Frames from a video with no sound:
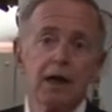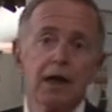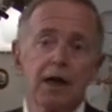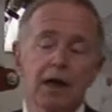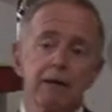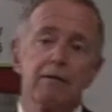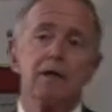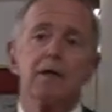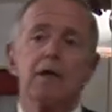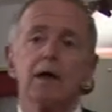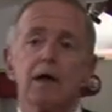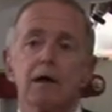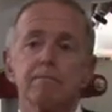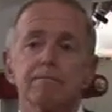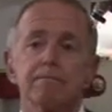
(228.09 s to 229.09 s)
and
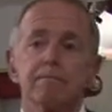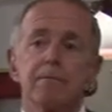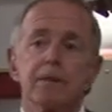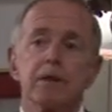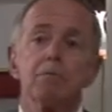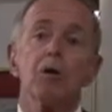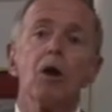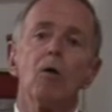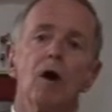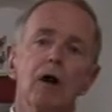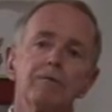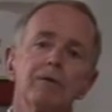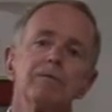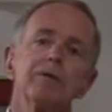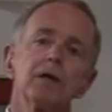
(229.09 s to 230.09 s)
the
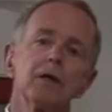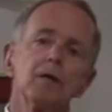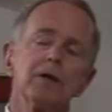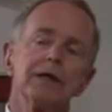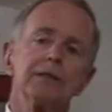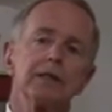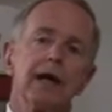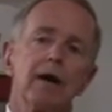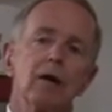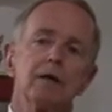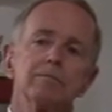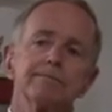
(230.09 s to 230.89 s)
blow-off of the cooling tower.